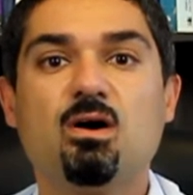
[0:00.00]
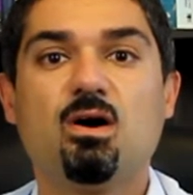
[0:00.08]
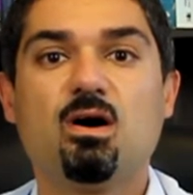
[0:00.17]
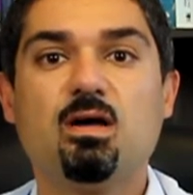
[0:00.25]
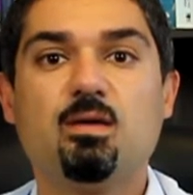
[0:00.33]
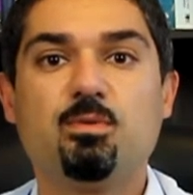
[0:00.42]

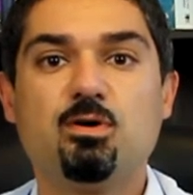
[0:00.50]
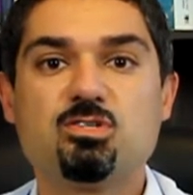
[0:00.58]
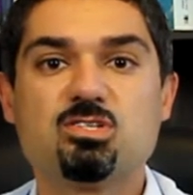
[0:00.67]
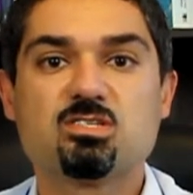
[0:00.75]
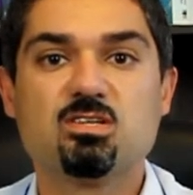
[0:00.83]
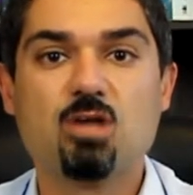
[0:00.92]
I
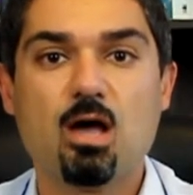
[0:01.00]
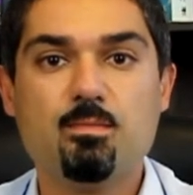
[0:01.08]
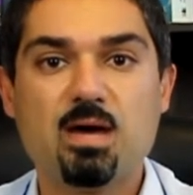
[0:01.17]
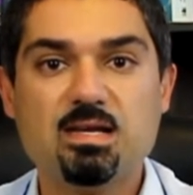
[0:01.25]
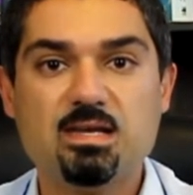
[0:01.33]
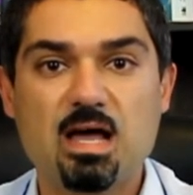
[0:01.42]
purchased the
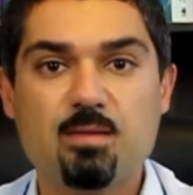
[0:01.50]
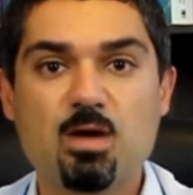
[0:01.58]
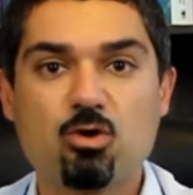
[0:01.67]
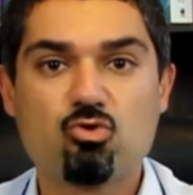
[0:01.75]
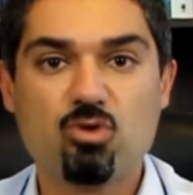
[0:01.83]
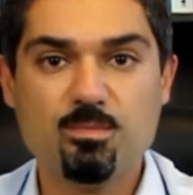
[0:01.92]
domain name
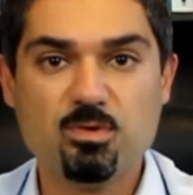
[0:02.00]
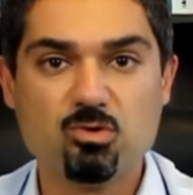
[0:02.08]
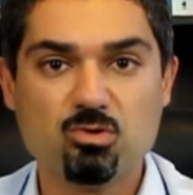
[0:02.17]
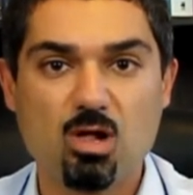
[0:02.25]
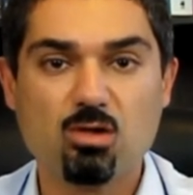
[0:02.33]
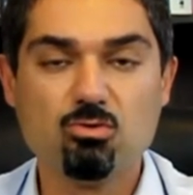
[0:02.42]

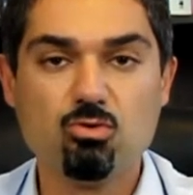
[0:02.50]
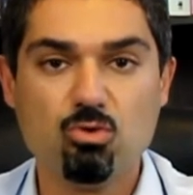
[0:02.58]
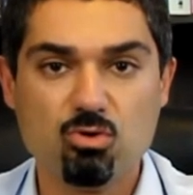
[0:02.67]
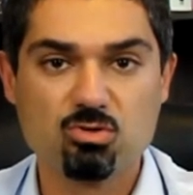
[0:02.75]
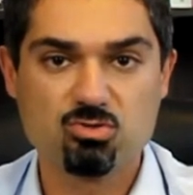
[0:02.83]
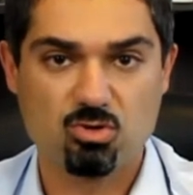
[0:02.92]

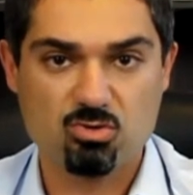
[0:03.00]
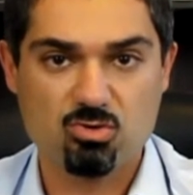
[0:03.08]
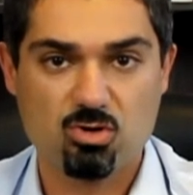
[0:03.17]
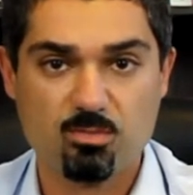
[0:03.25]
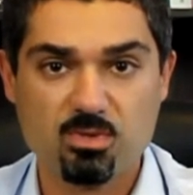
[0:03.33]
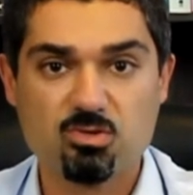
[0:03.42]

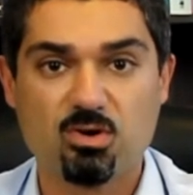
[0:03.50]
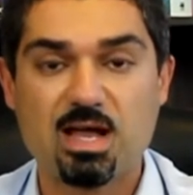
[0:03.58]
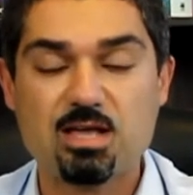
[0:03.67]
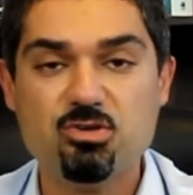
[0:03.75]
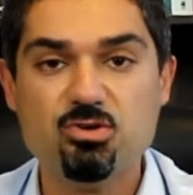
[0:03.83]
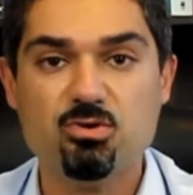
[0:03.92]

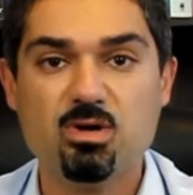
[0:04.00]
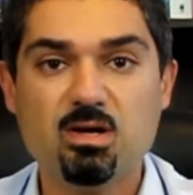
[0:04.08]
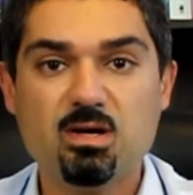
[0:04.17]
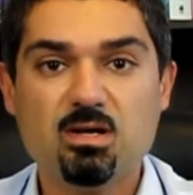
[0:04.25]
criminallaw.com.au.